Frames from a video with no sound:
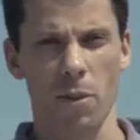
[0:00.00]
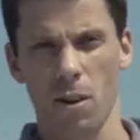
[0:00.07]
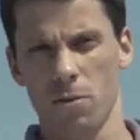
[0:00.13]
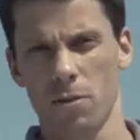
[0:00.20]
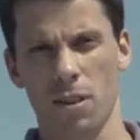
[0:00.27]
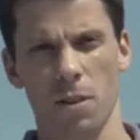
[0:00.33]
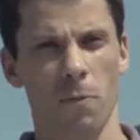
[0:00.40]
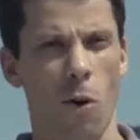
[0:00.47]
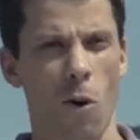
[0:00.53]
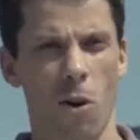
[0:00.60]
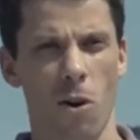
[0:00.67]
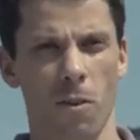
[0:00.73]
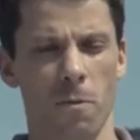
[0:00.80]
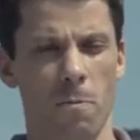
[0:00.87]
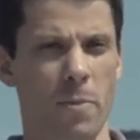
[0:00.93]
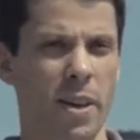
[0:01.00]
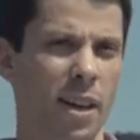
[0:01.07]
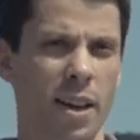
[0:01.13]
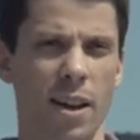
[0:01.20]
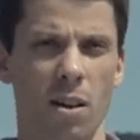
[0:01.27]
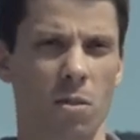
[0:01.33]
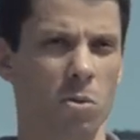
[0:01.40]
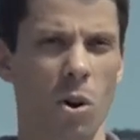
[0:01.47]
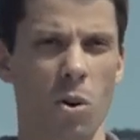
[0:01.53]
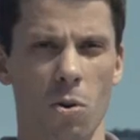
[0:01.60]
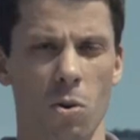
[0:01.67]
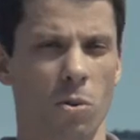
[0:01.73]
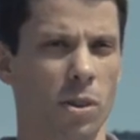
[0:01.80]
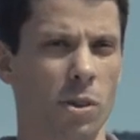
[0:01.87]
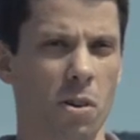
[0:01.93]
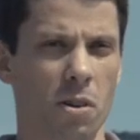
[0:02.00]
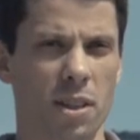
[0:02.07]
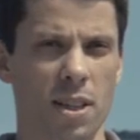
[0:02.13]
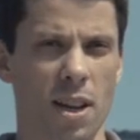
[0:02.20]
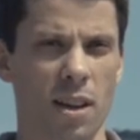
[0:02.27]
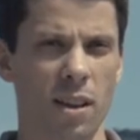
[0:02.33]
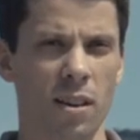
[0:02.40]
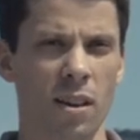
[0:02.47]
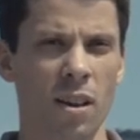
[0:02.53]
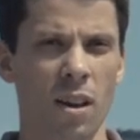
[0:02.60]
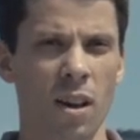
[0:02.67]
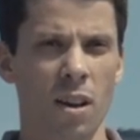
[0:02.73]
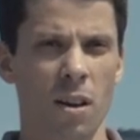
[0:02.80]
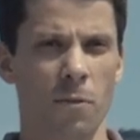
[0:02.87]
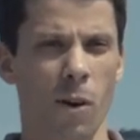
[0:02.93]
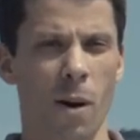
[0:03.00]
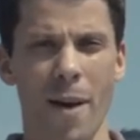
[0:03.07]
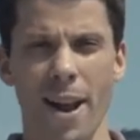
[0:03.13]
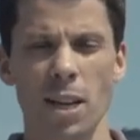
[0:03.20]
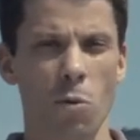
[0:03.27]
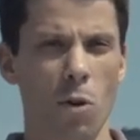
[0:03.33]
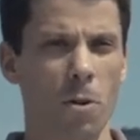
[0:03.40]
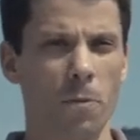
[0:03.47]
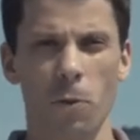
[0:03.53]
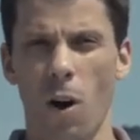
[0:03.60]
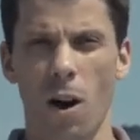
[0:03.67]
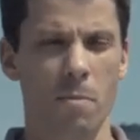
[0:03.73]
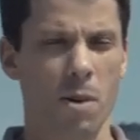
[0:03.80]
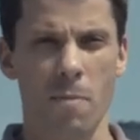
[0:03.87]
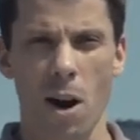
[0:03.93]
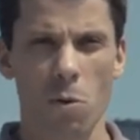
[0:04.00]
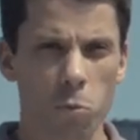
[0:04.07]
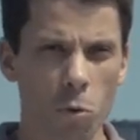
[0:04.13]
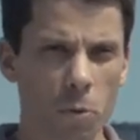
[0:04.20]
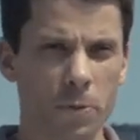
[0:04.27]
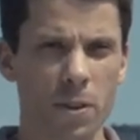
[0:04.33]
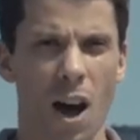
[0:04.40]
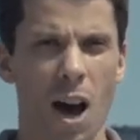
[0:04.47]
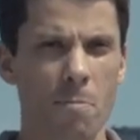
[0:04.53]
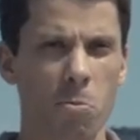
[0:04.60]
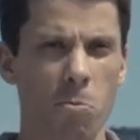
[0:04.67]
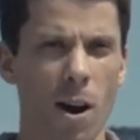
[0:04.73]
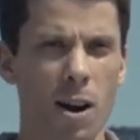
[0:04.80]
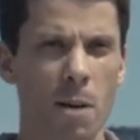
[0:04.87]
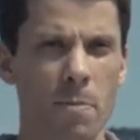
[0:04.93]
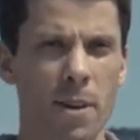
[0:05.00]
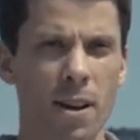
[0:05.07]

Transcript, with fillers: of those involve being here local in New York City, from anywhere from my rooftop right up